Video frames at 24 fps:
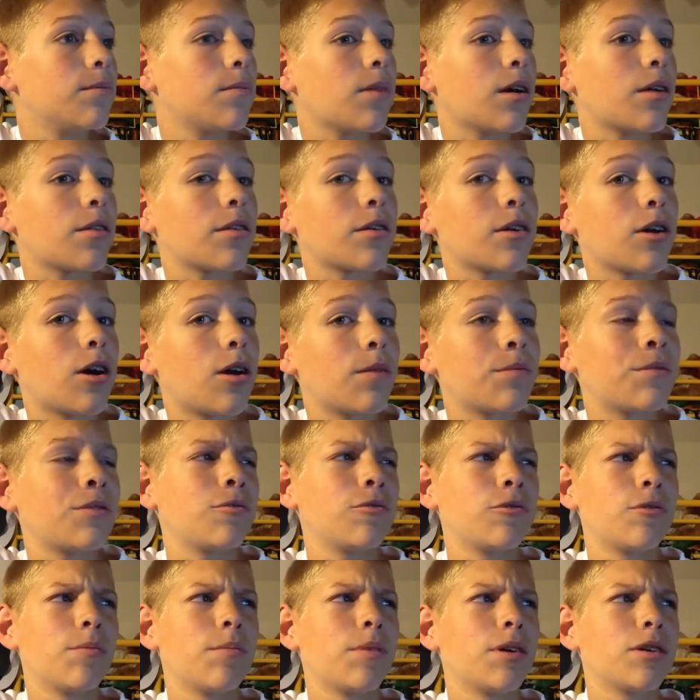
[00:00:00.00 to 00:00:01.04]
I think Optic
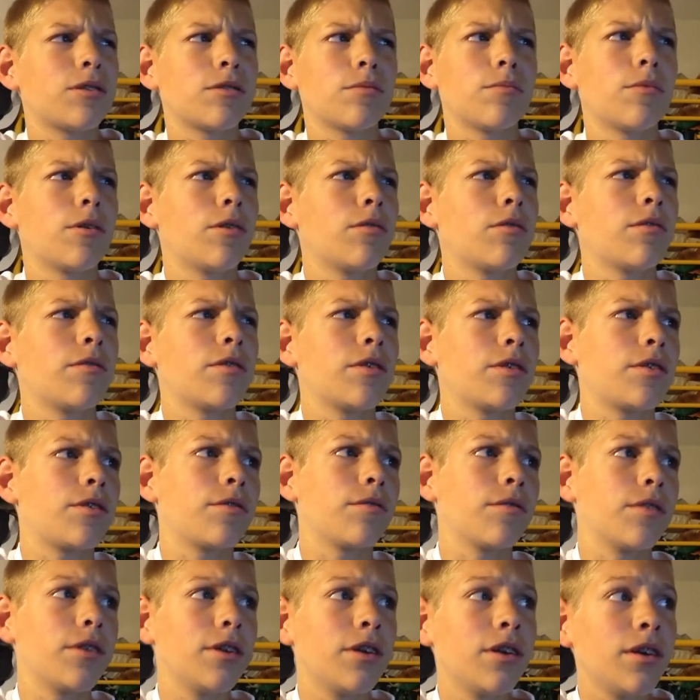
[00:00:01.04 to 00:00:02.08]
was the best in Modern Warfare
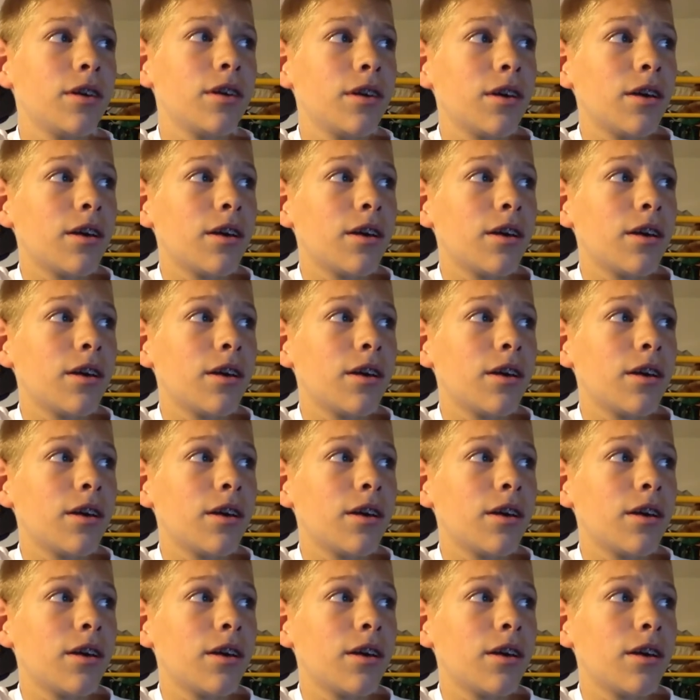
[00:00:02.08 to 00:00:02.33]
3.